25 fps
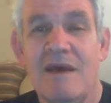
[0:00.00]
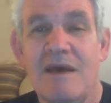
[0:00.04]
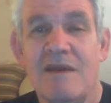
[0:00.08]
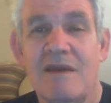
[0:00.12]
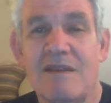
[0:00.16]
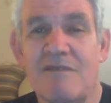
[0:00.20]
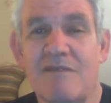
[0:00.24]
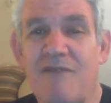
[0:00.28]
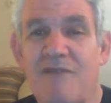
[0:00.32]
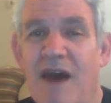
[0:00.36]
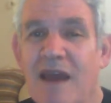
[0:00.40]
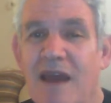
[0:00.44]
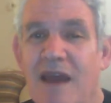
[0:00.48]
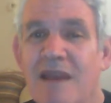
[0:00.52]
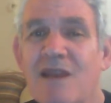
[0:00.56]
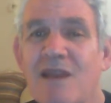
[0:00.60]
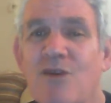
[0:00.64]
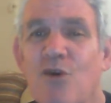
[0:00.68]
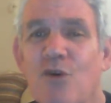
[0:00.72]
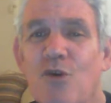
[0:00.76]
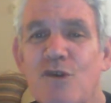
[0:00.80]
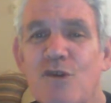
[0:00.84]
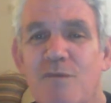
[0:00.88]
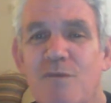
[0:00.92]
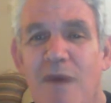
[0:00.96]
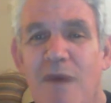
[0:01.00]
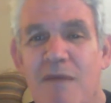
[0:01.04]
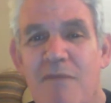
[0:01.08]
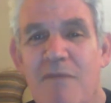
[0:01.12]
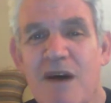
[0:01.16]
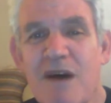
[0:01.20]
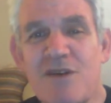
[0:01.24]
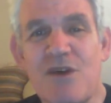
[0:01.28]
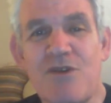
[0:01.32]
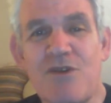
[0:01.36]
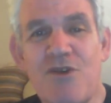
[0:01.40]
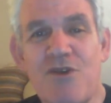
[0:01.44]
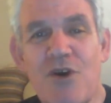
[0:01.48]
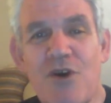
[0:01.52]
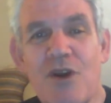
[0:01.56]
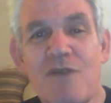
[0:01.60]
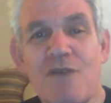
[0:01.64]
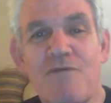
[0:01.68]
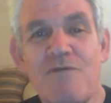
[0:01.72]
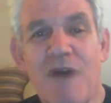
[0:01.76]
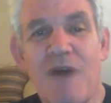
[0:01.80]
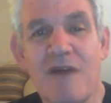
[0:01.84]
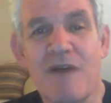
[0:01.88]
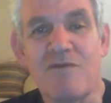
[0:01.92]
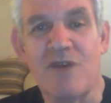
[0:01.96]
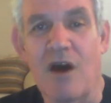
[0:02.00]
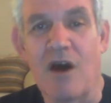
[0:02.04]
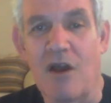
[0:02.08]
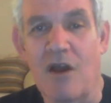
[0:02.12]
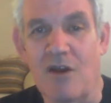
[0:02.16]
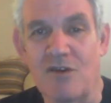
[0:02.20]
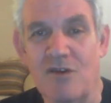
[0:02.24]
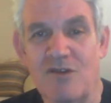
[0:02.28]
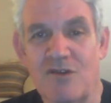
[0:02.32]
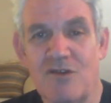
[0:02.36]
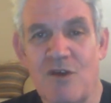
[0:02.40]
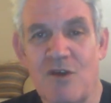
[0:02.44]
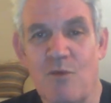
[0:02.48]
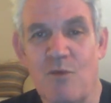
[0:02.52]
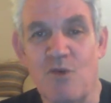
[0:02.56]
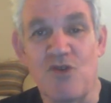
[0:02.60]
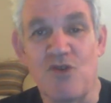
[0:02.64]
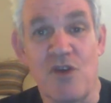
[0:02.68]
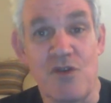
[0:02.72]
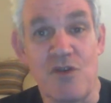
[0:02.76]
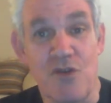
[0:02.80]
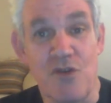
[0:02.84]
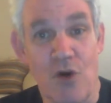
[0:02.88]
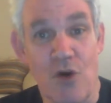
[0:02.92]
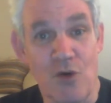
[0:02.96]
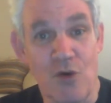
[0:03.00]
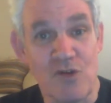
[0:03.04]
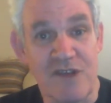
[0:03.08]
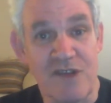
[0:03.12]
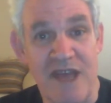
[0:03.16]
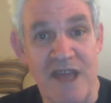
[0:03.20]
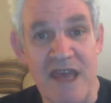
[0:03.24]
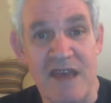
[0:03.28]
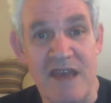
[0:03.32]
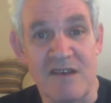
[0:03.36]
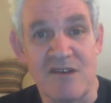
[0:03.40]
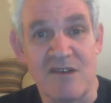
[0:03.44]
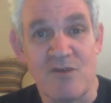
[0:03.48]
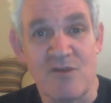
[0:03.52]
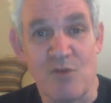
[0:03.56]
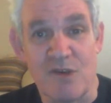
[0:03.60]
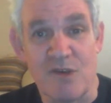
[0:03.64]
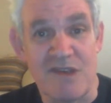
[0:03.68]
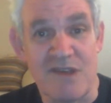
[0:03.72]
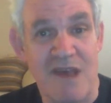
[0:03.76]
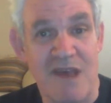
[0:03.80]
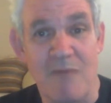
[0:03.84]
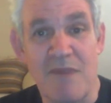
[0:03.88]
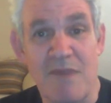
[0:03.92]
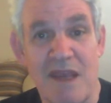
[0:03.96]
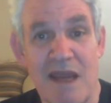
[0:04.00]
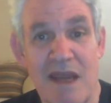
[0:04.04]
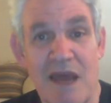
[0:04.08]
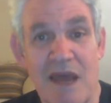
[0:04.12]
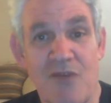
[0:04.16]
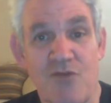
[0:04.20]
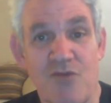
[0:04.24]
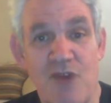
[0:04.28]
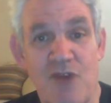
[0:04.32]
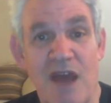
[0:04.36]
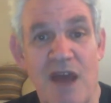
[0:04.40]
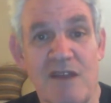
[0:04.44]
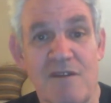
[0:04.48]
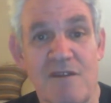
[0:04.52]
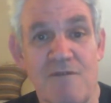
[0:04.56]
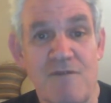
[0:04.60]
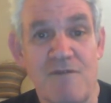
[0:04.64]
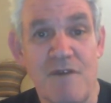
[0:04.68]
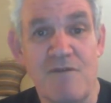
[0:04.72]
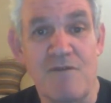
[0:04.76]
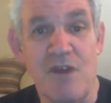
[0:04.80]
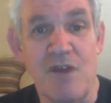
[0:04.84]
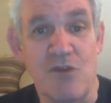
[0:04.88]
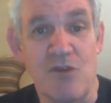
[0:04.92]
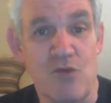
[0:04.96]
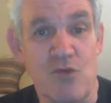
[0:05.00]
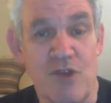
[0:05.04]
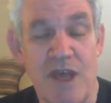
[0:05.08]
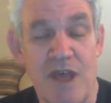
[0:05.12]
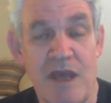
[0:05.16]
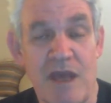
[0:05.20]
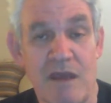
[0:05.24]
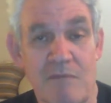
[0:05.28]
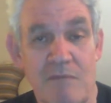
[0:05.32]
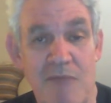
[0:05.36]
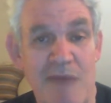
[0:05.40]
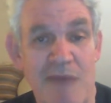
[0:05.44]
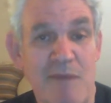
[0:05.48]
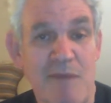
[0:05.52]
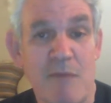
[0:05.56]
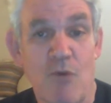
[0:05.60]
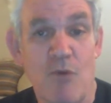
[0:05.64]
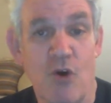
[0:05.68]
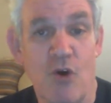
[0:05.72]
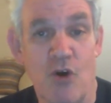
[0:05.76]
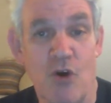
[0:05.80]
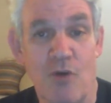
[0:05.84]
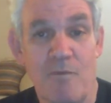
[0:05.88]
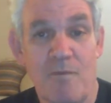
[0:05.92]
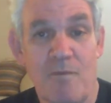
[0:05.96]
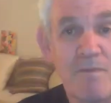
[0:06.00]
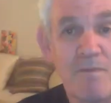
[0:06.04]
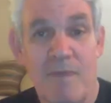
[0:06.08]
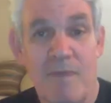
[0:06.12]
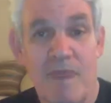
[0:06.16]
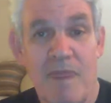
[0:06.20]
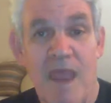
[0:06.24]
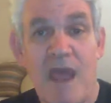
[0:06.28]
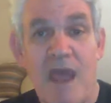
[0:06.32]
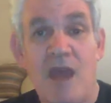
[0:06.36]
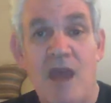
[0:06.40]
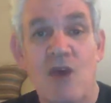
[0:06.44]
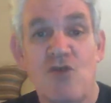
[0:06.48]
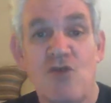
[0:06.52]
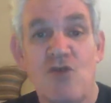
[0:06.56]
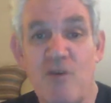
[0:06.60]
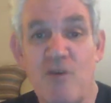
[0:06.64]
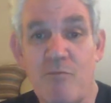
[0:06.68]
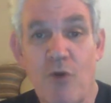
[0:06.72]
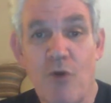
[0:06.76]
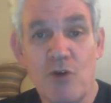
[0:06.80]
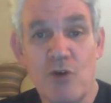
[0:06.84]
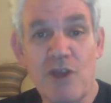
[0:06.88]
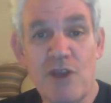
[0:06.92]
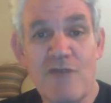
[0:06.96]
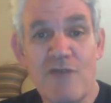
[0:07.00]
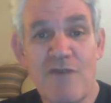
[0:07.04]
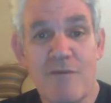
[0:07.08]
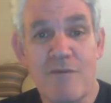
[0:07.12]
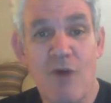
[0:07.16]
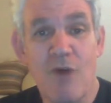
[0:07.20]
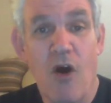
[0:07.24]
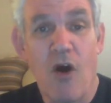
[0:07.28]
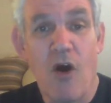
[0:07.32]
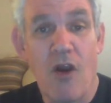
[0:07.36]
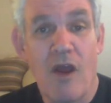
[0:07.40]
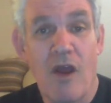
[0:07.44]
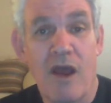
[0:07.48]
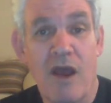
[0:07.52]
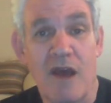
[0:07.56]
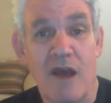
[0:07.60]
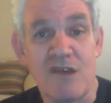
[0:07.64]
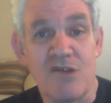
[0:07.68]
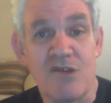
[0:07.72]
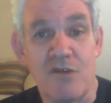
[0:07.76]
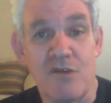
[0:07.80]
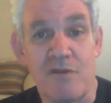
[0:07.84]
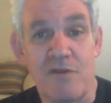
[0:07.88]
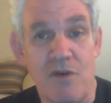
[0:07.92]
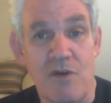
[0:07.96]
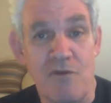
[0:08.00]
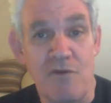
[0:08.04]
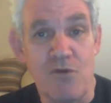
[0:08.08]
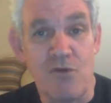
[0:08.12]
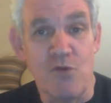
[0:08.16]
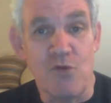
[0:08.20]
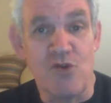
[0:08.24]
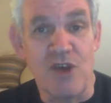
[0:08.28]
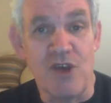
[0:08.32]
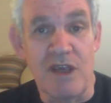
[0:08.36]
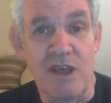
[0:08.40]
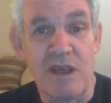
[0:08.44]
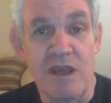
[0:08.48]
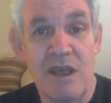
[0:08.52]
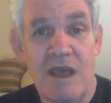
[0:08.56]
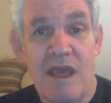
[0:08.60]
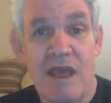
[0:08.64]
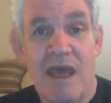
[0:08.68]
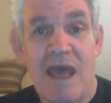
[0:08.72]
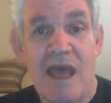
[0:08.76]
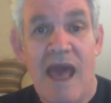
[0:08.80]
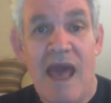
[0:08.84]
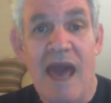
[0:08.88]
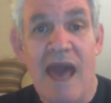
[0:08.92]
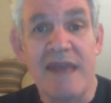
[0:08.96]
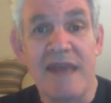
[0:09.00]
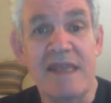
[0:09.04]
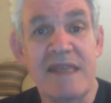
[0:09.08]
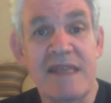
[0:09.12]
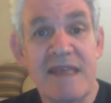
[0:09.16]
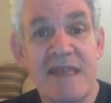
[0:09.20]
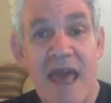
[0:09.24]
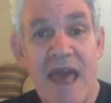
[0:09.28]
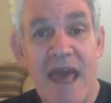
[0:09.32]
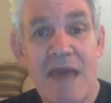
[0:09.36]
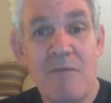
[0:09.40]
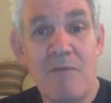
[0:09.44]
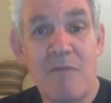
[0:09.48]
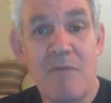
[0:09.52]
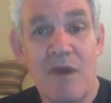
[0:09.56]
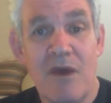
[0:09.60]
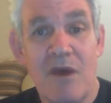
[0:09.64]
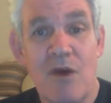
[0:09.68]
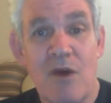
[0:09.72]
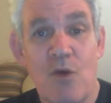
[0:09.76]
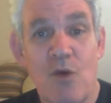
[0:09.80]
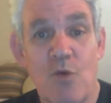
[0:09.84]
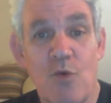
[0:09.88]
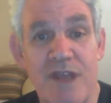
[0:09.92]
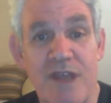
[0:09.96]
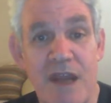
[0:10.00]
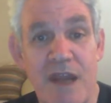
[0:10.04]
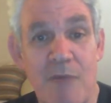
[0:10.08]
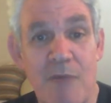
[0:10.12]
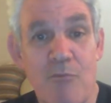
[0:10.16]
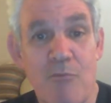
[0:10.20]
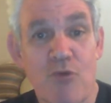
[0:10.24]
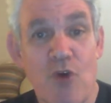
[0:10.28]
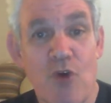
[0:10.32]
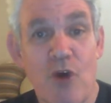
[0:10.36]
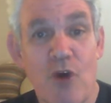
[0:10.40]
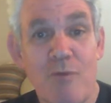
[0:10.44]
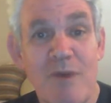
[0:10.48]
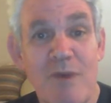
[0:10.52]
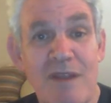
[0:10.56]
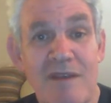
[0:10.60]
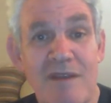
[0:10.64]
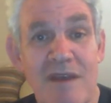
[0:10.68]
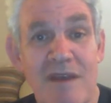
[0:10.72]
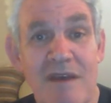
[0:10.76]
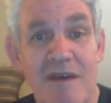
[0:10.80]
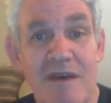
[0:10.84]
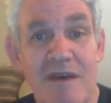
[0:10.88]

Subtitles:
The violin cost my mother $35, which in those days was something like $350 today, maybe more. She bought it from a Holocaust refugee, and it came with an embroidered